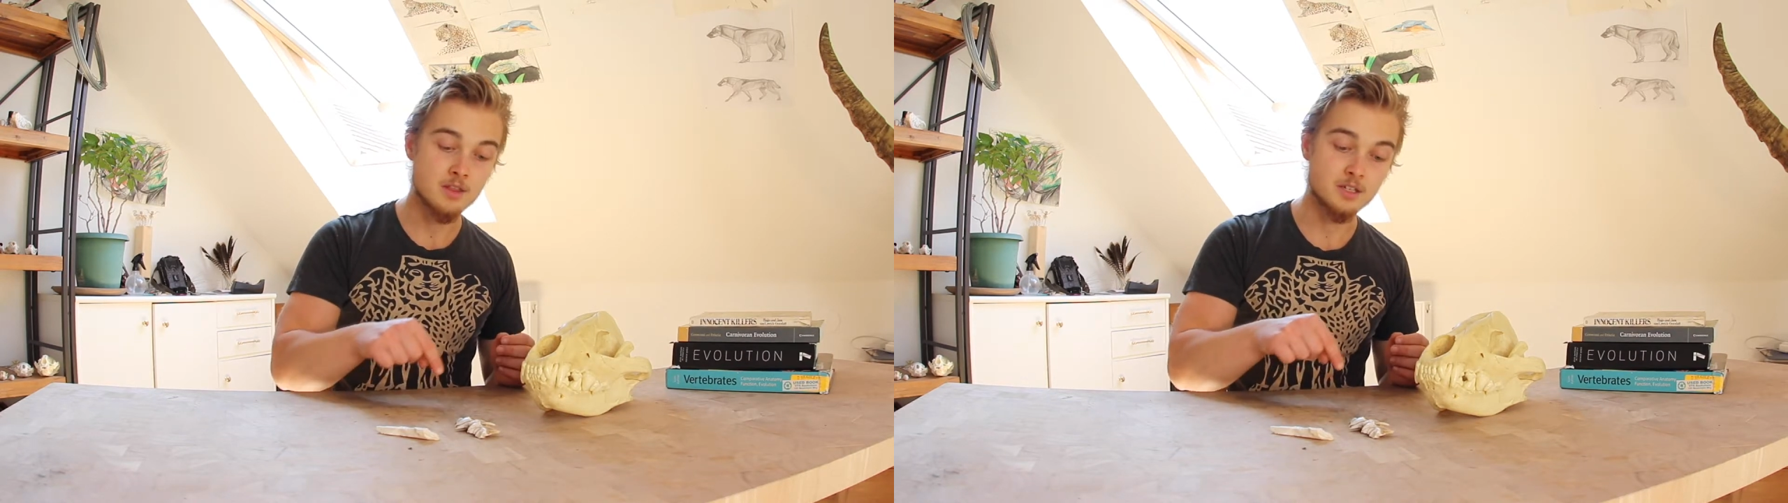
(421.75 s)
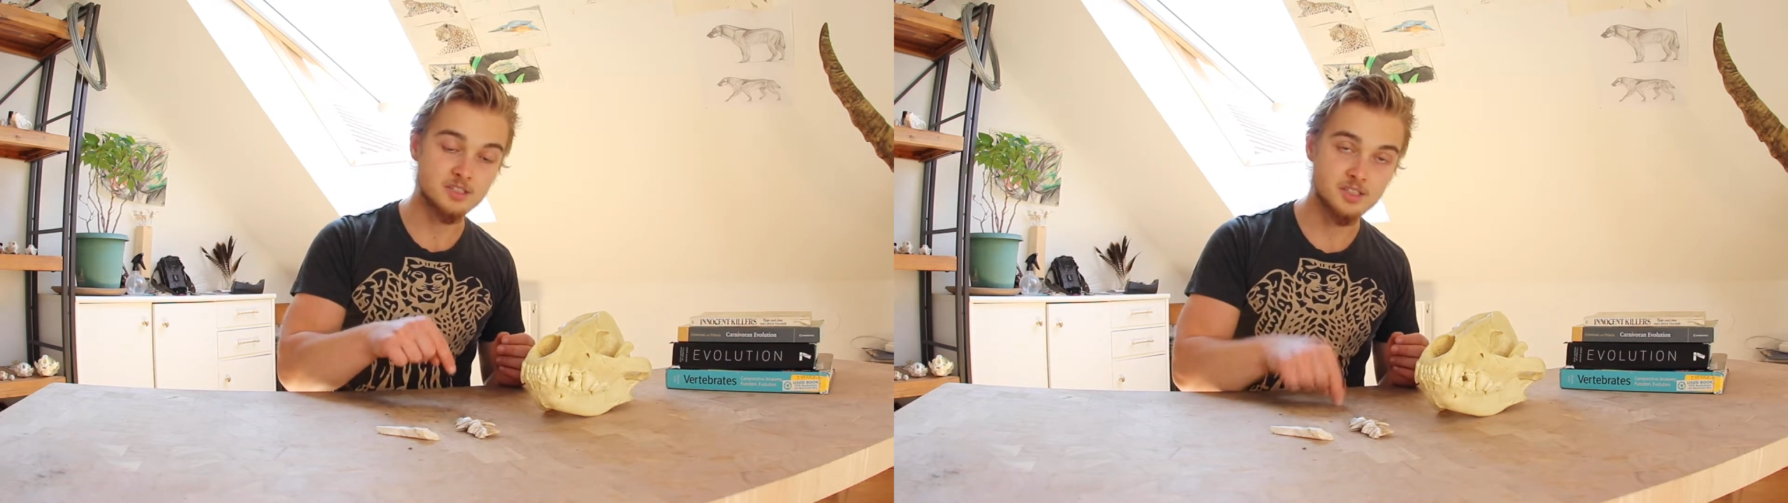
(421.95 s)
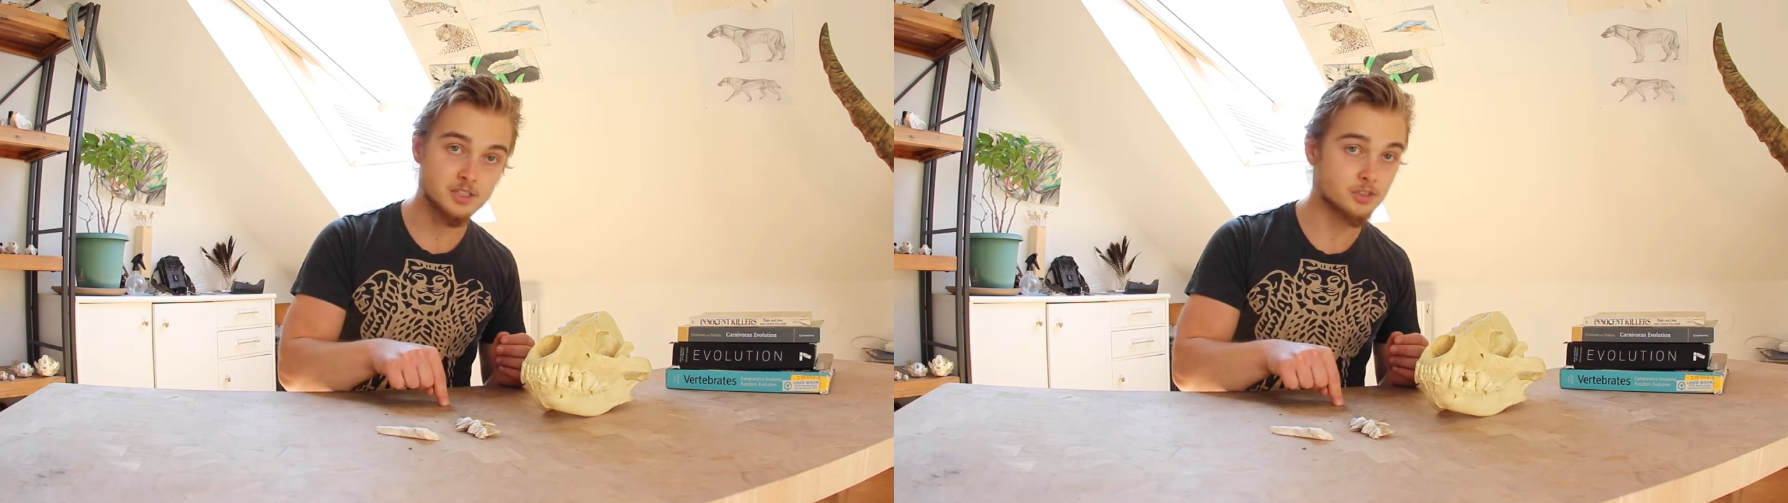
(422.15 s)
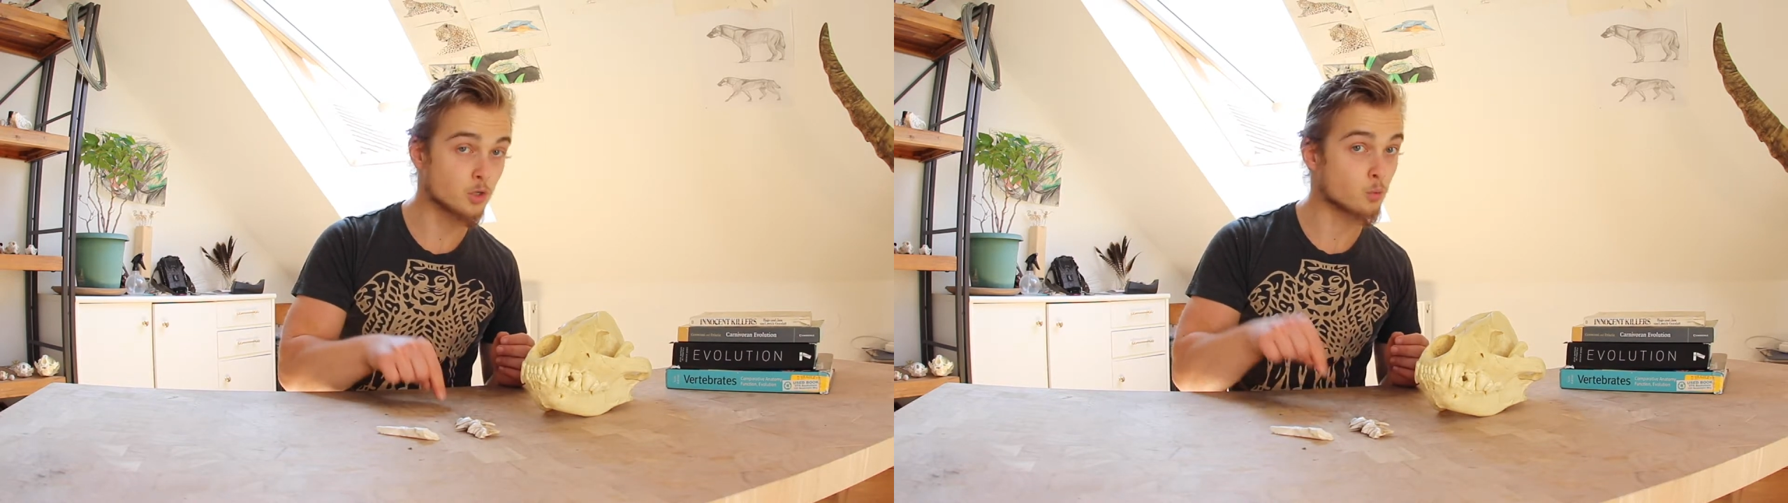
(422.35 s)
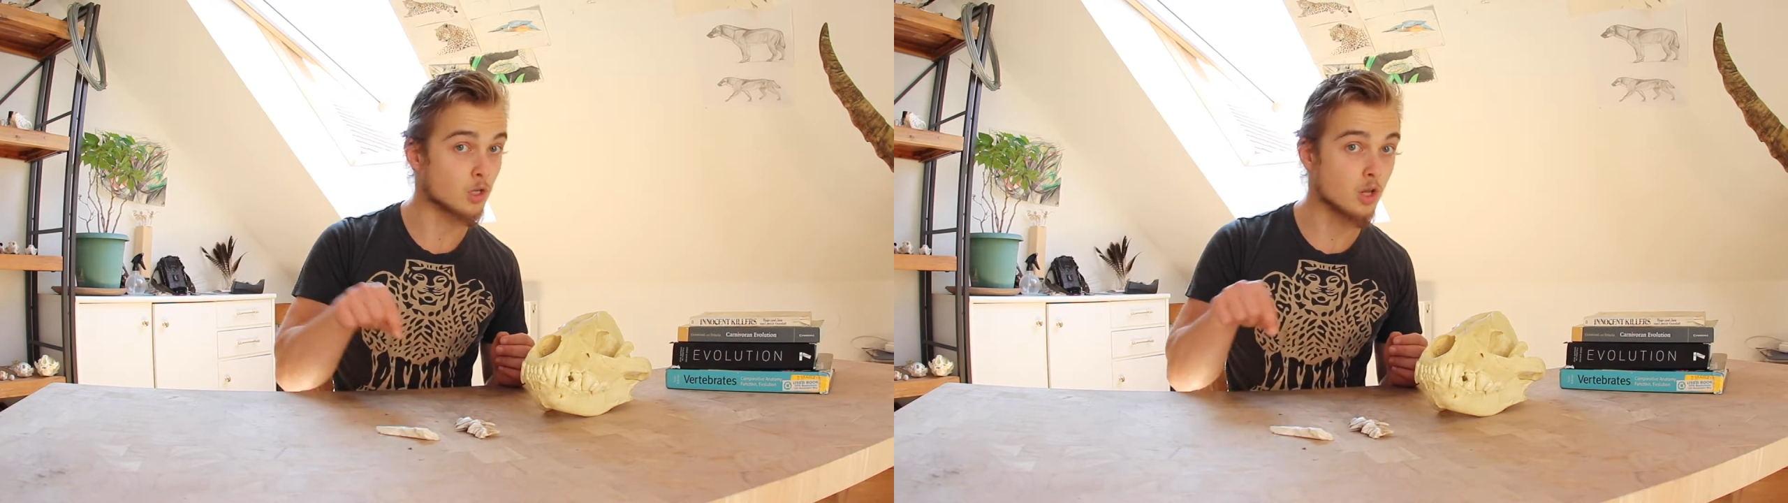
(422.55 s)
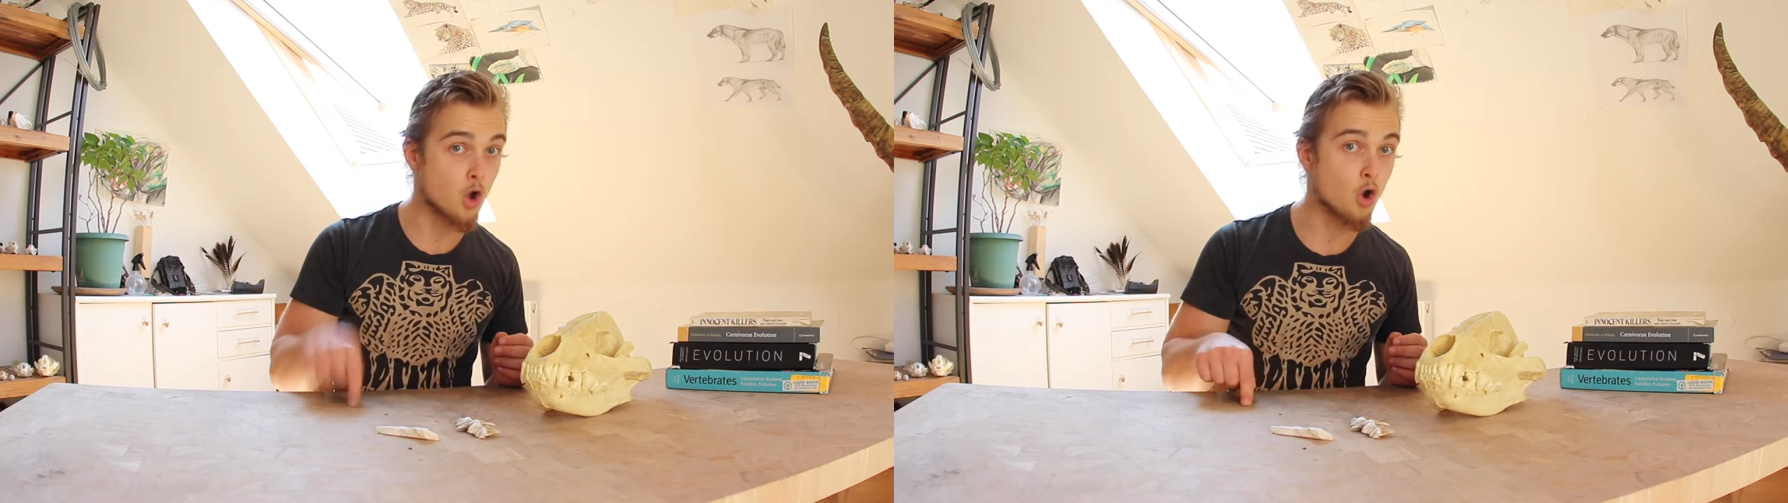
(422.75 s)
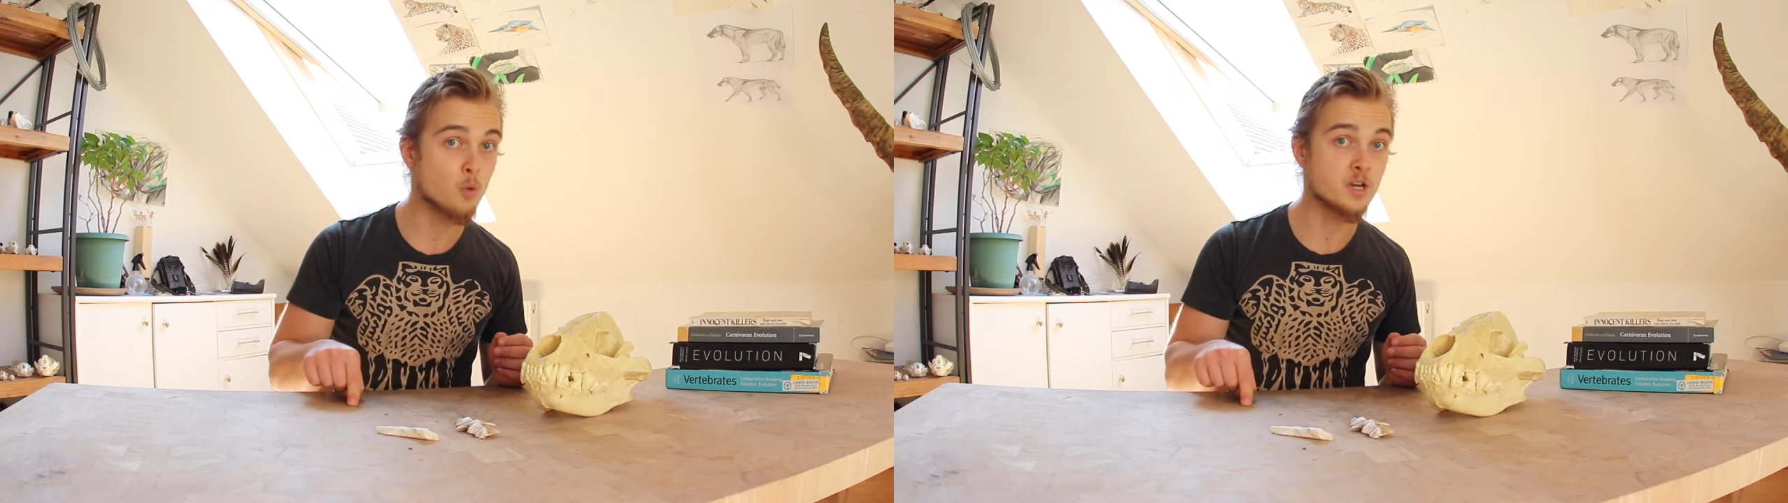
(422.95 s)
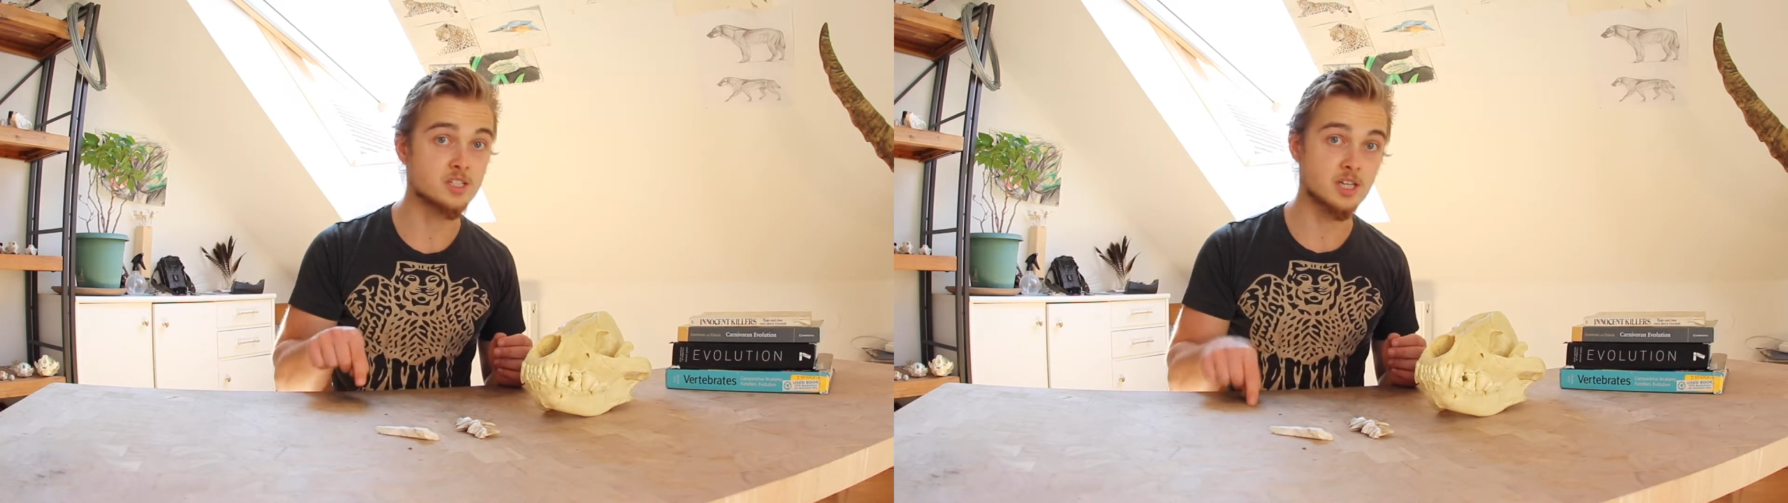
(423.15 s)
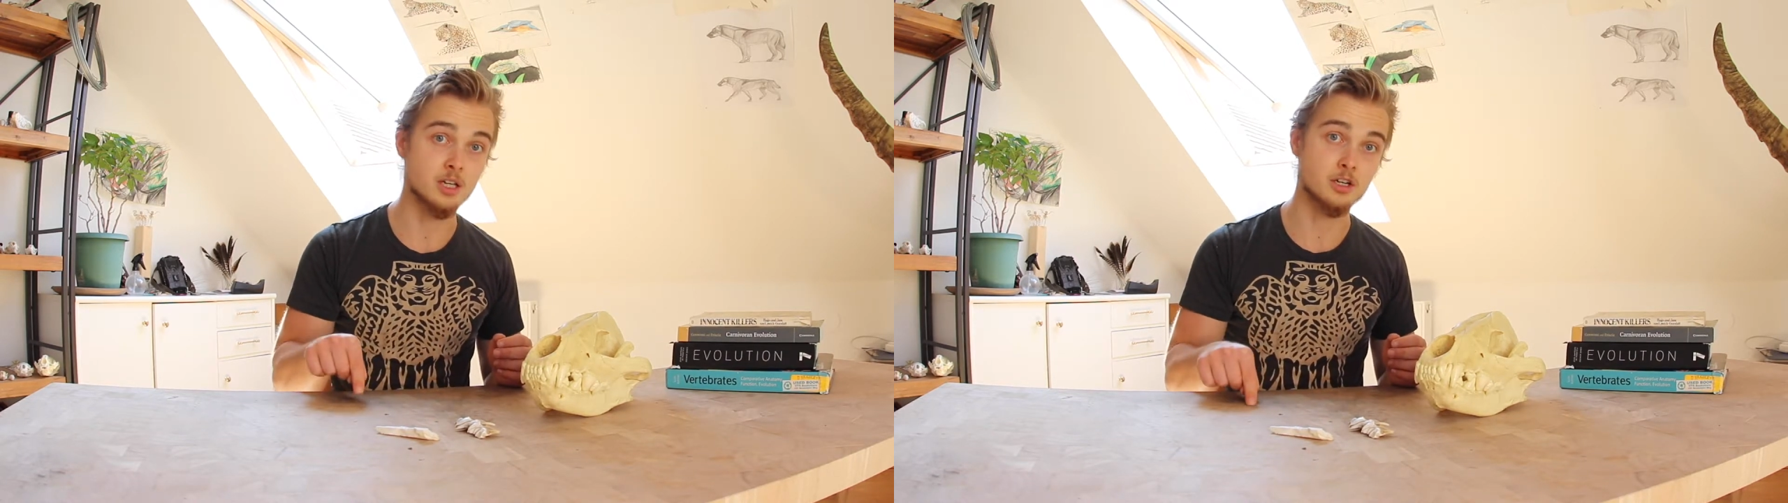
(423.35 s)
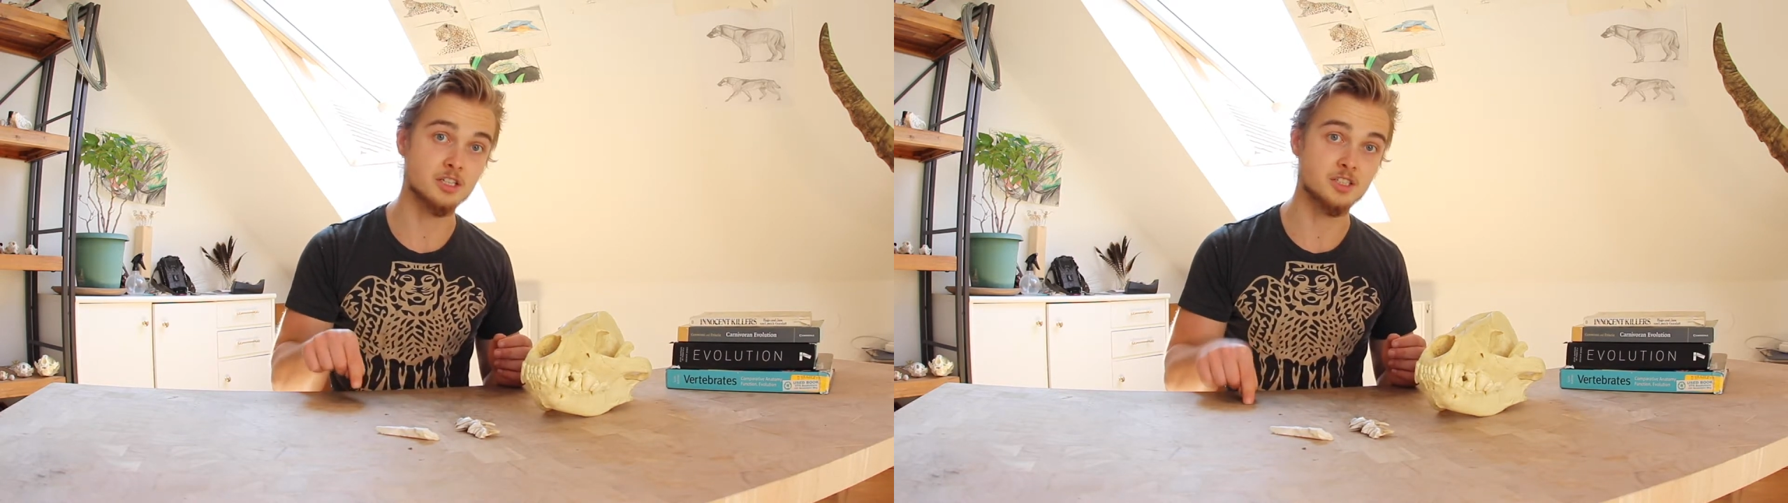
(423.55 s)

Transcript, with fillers: the sister will always kill her